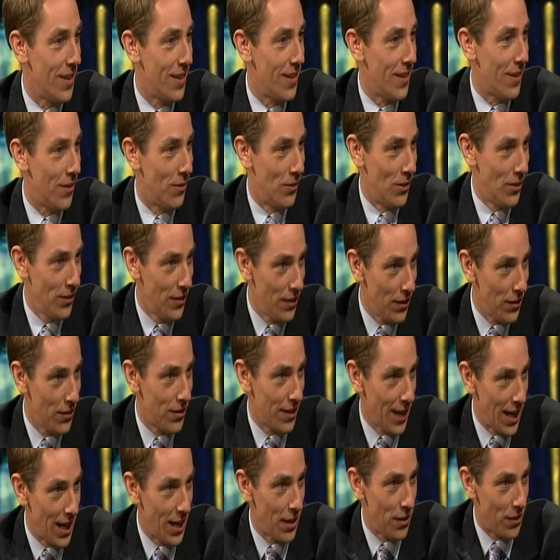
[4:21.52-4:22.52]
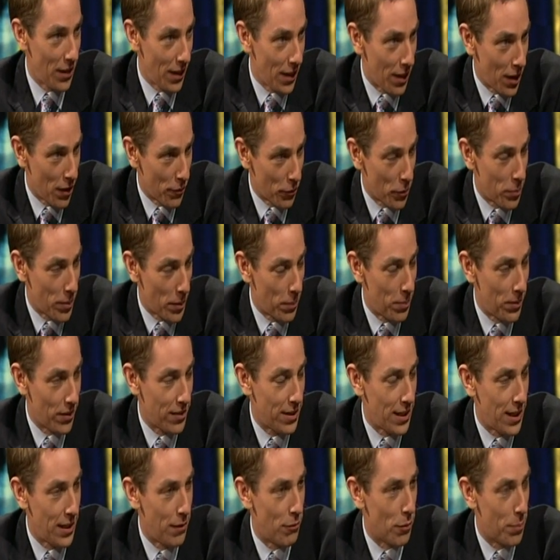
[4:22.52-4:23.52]
She, once you say offer people
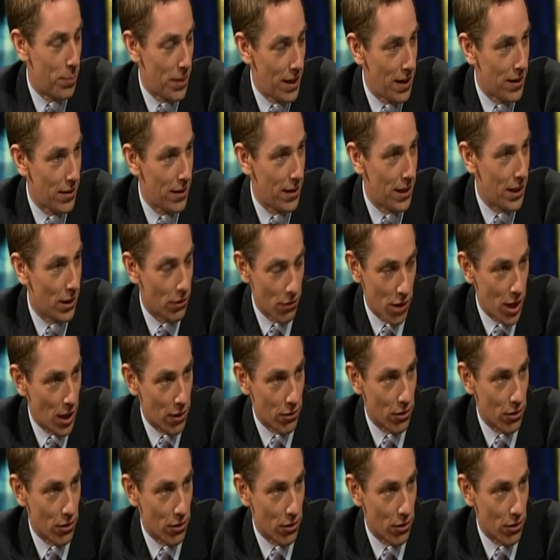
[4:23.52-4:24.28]
tea repeatedly, you're